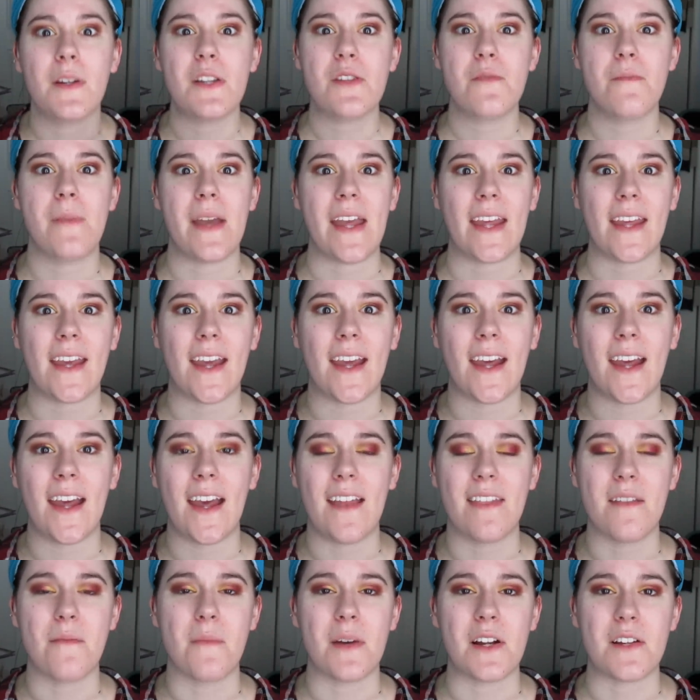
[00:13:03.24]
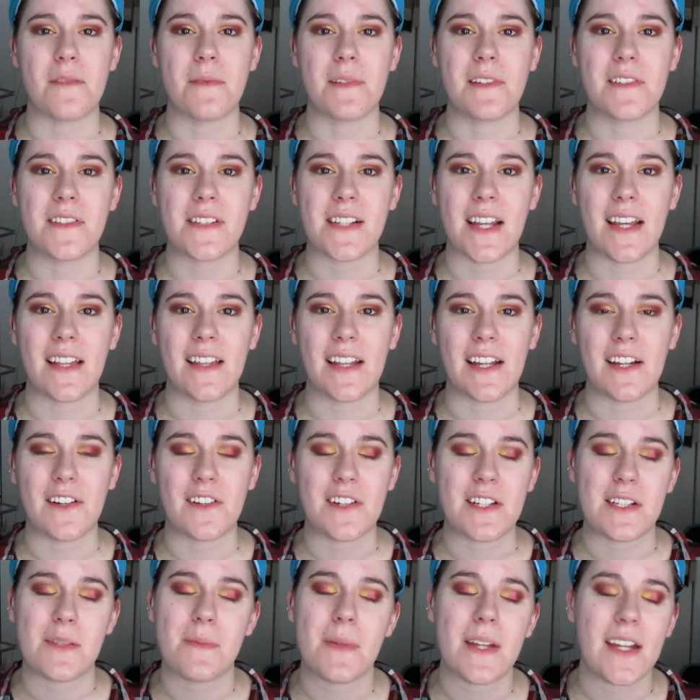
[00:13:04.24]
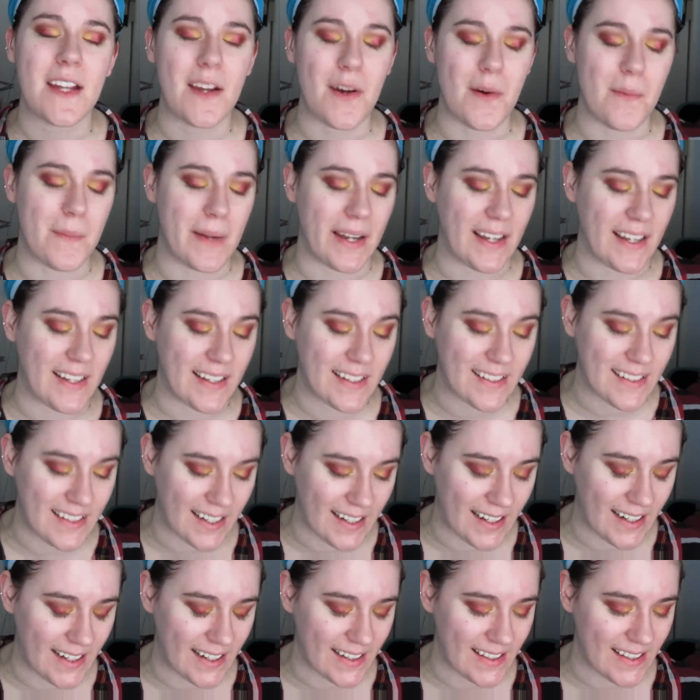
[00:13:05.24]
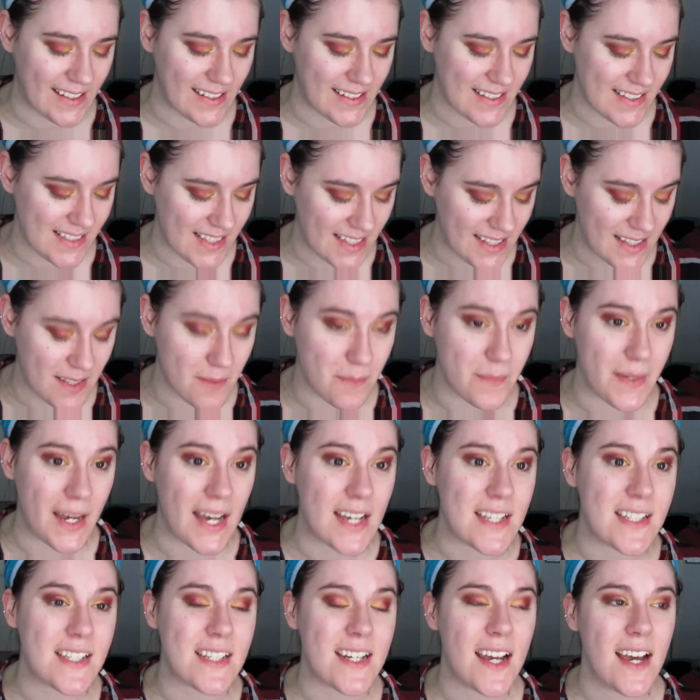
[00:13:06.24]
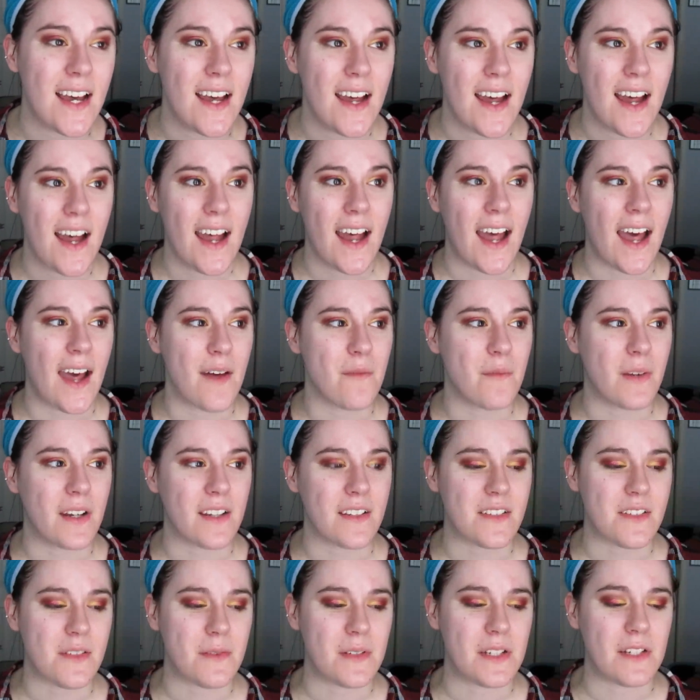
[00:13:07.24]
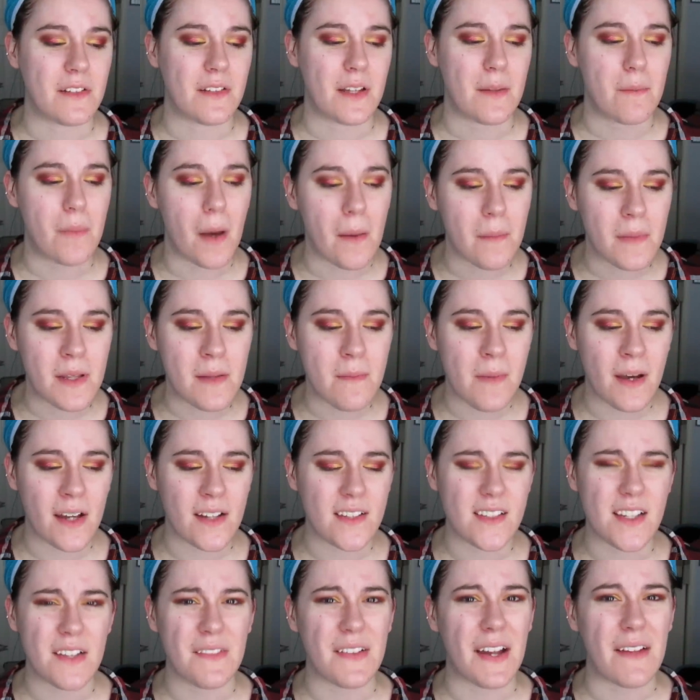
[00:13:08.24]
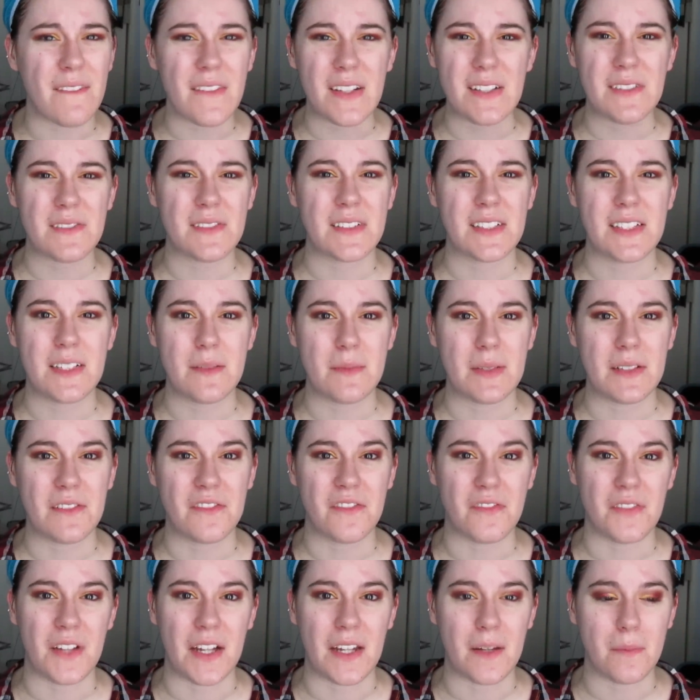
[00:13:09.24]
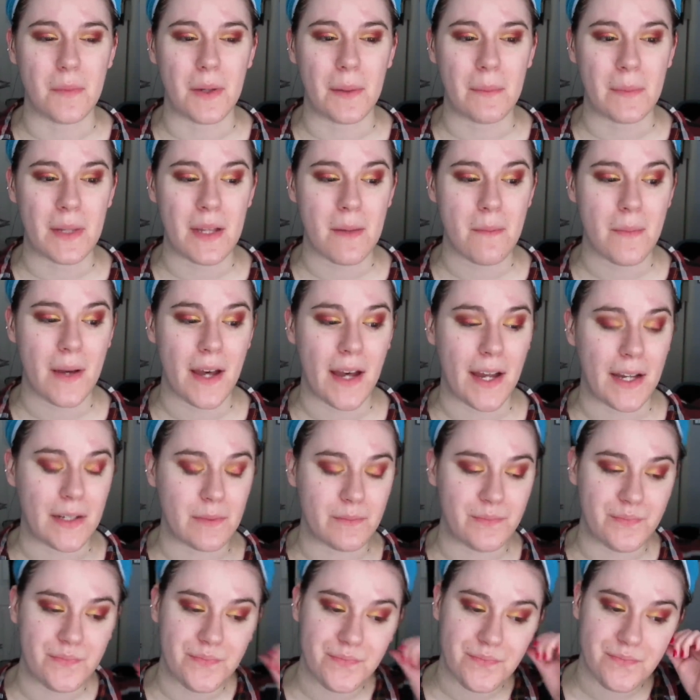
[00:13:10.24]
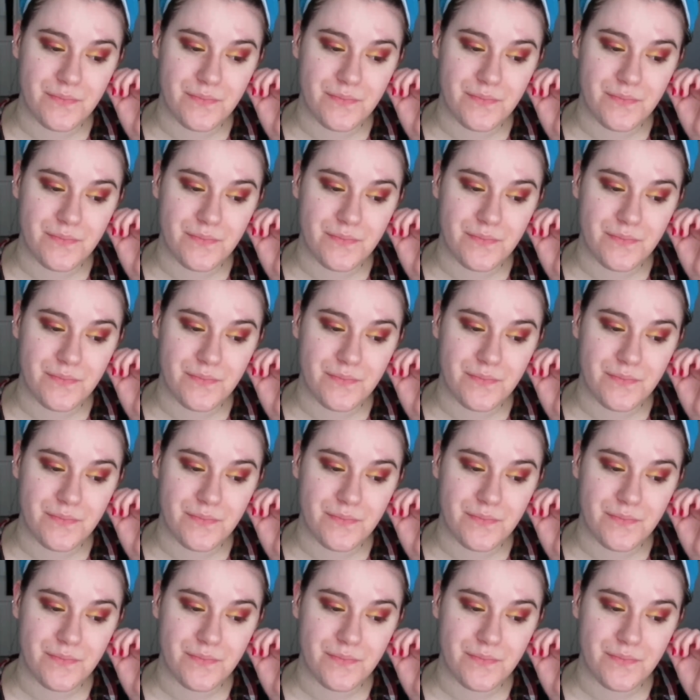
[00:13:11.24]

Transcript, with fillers: when you bake it and the marshmallows get like crispy, oh my God, that is like the best. And what else do we do? Like pumpkin pie and stuff. I'm not really a big fan of pumpkin pie.